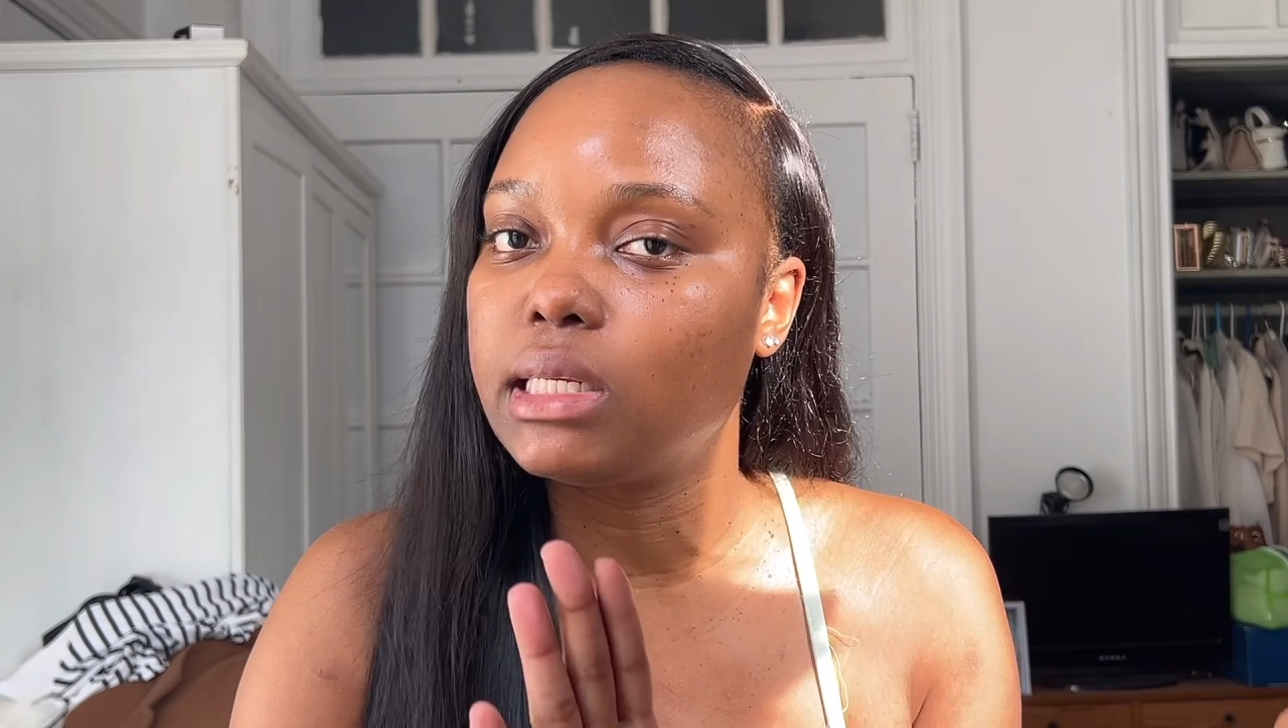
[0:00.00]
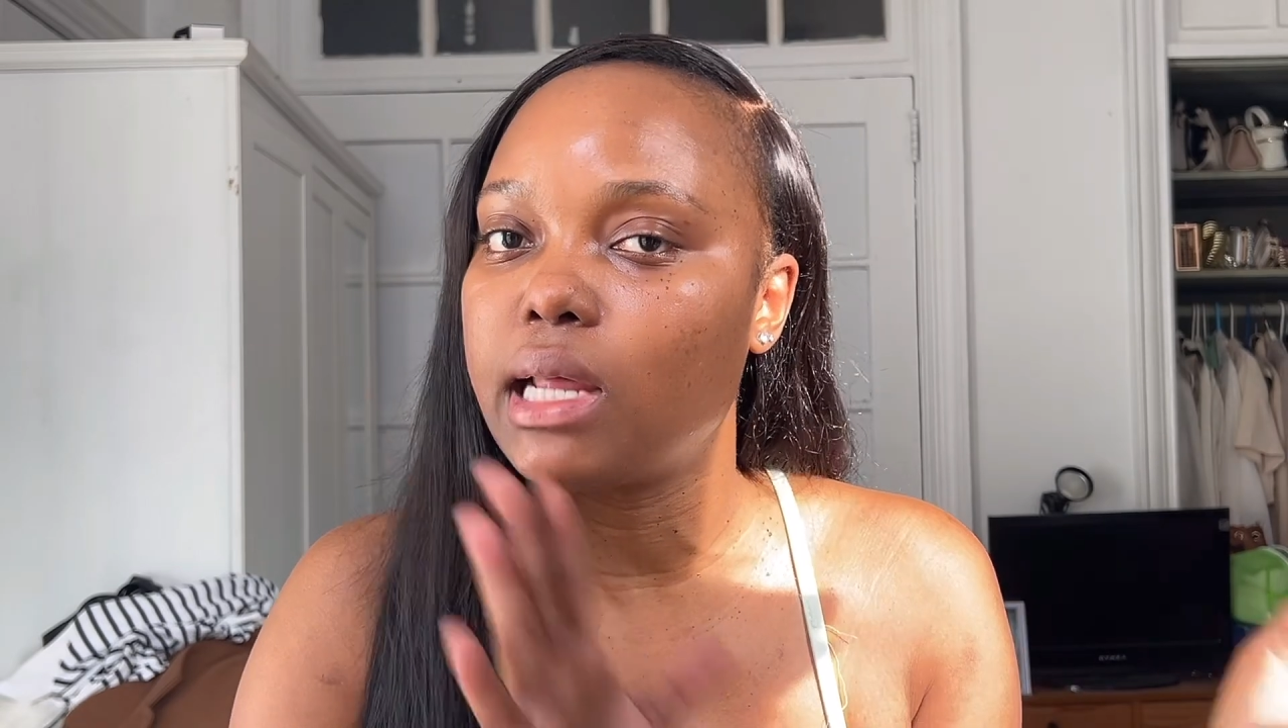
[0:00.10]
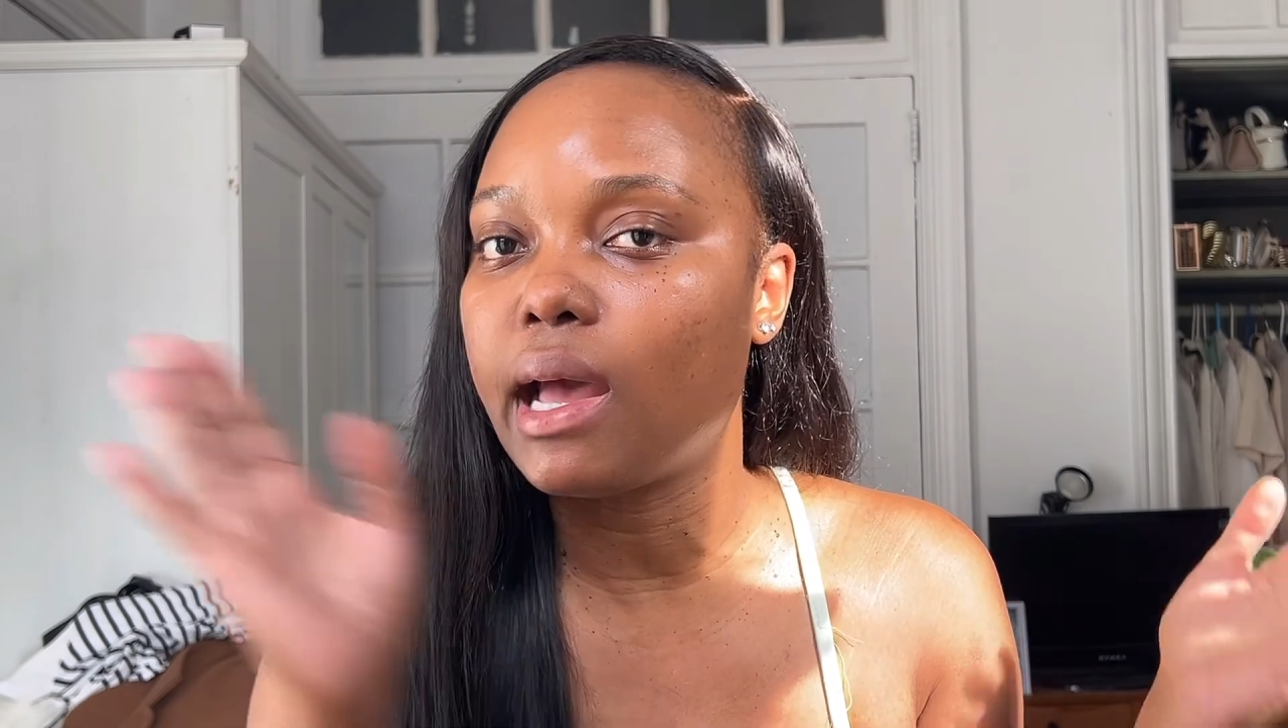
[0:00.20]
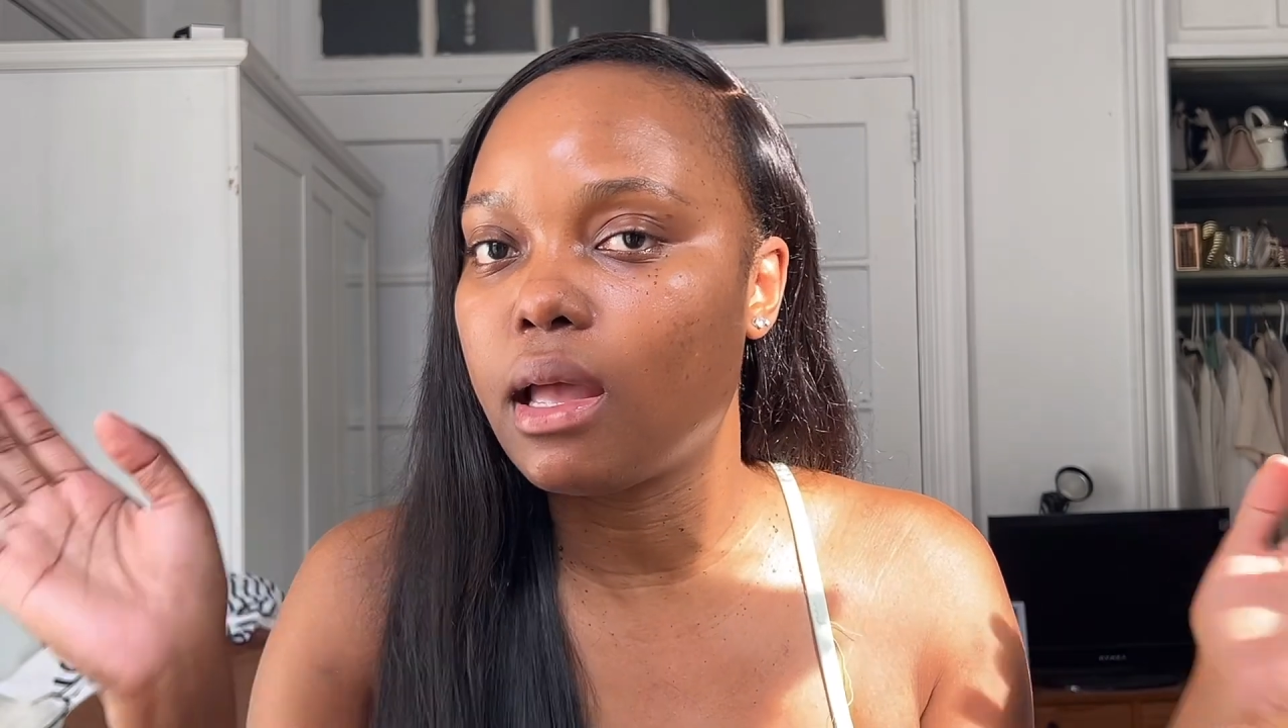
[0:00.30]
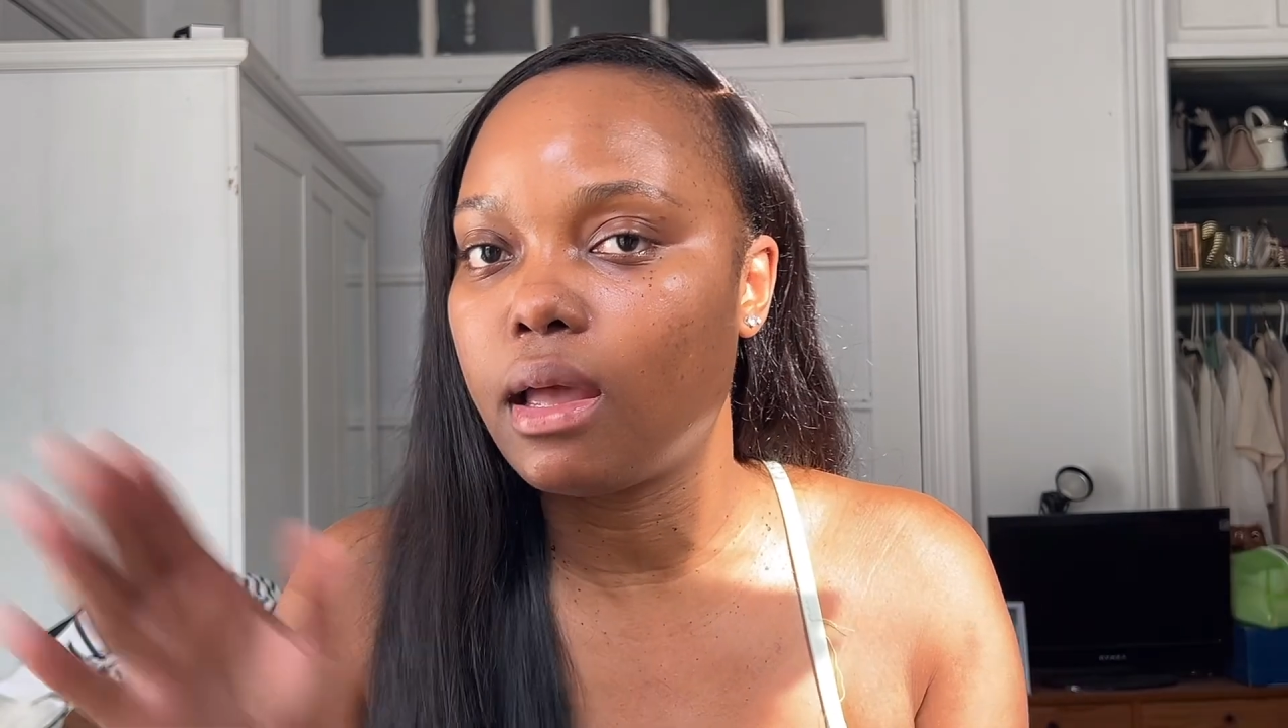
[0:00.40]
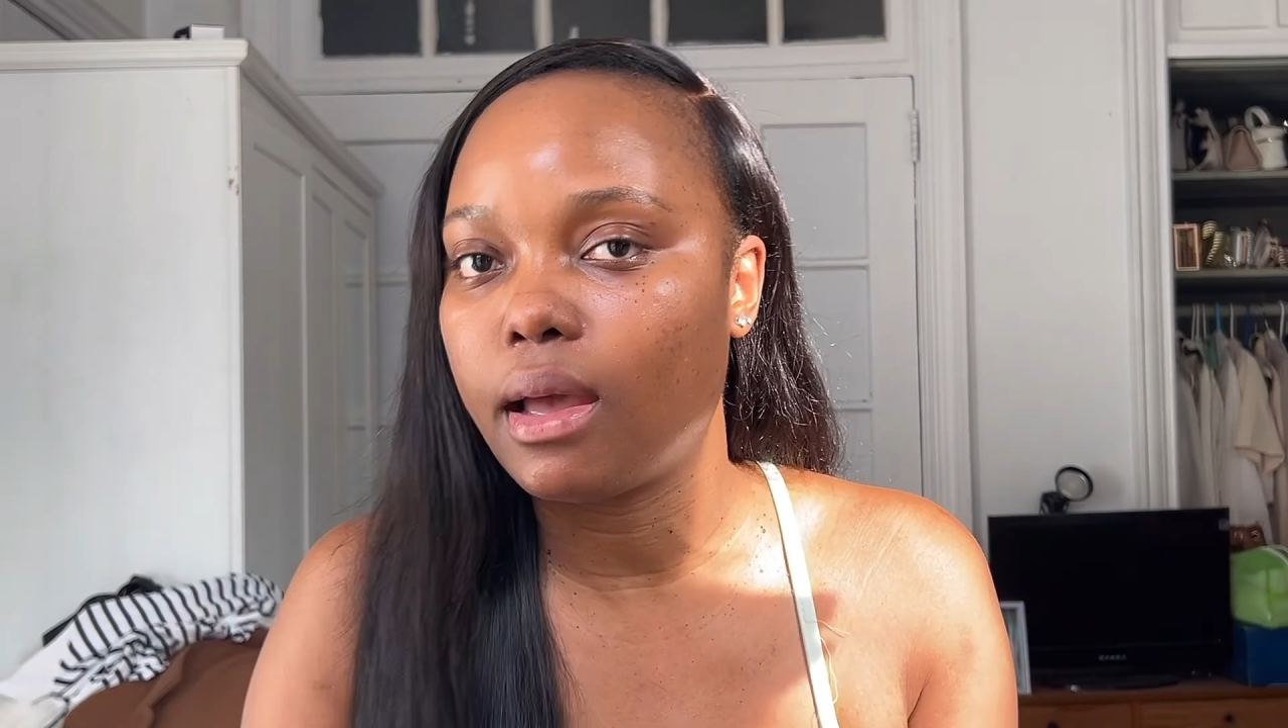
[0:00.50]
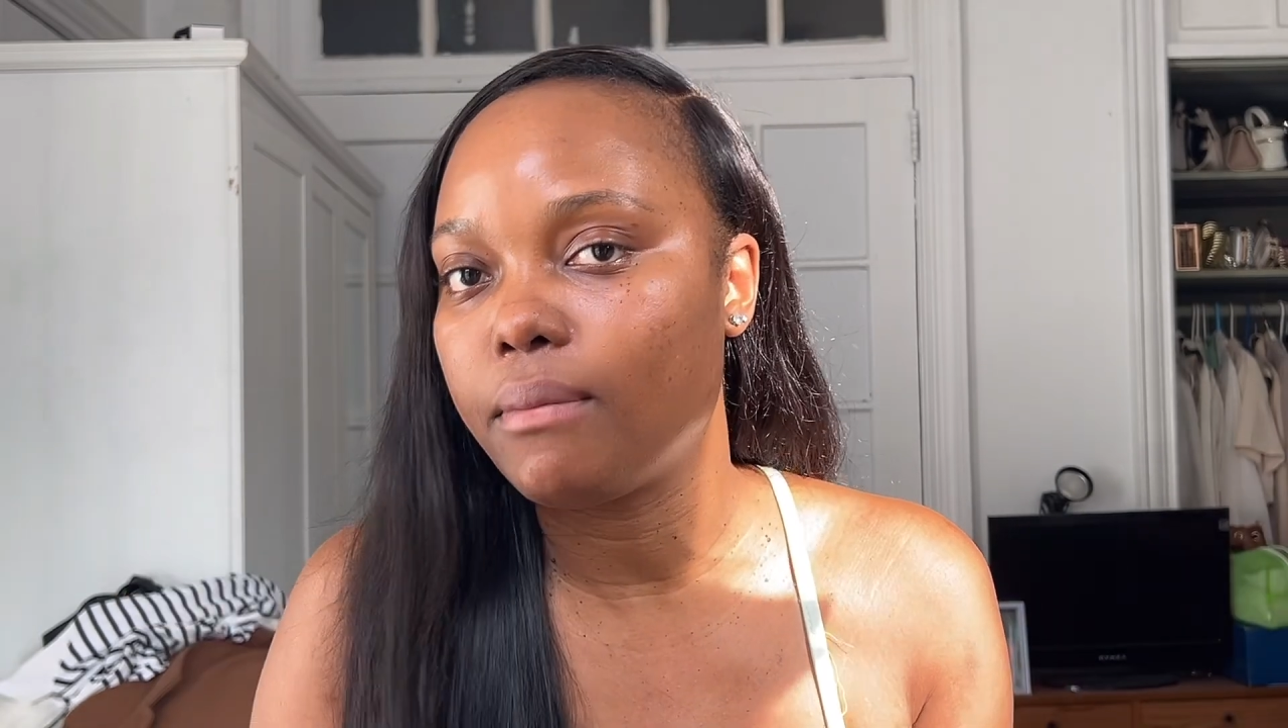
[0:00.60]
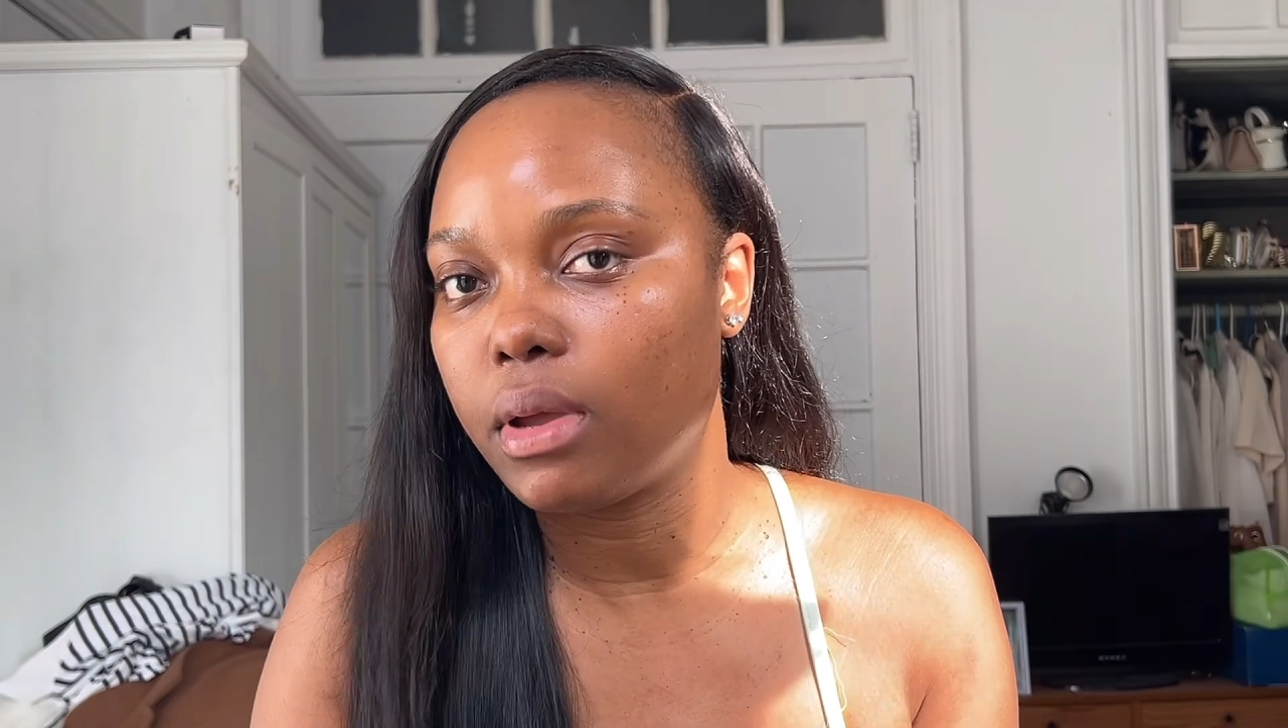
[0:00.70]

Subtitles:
I am